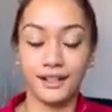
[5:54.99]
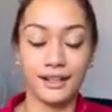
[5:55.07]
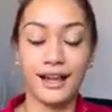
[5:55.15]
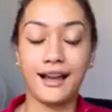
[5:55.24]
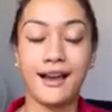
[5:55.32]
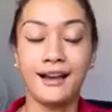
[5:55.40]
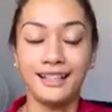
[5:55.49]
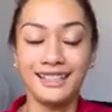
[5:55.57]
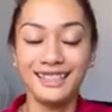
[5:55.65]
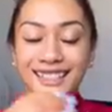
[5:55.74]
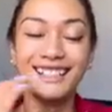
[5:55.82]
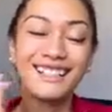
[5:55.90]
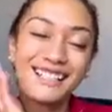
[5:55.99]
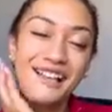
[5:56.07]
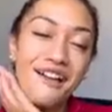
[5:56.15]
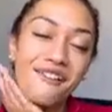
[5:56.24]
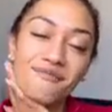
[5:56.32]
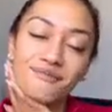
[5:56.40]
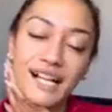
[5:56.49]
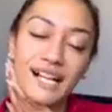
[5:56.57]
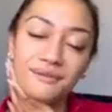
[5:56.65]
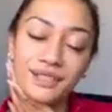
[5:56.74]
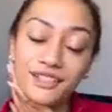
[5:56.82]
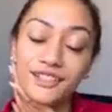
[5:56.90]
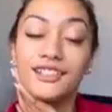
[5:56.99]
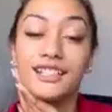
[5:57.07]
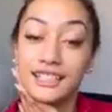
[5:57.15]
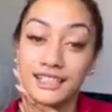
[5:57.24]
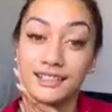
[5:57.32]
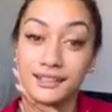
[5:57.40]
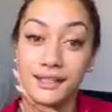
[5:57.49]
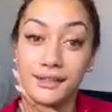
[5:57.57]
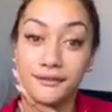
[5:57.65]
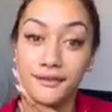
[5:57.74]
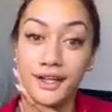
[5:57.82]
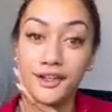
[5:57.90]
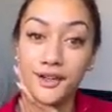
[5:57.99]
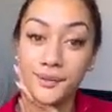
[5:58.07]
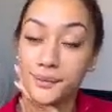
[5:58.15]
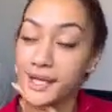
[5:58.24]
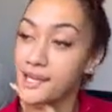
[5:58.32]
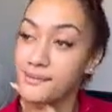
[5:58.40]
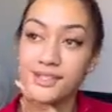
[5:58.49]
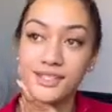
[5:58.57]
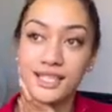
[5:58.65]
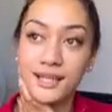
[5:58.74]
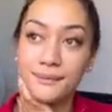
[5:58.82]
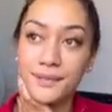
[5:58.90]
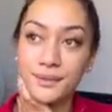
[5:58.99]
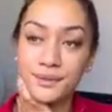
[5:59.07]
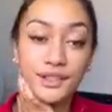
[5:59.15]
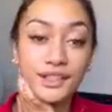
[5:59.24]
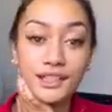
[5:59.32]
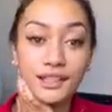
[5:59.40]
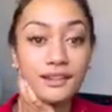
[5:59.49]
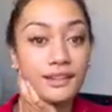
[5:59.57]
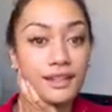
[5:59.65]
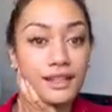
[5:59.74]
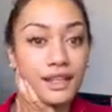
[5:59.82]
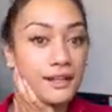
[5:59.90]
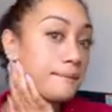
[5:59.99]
But we're gonna get there, whanau, baby steps. We're gonna get there, and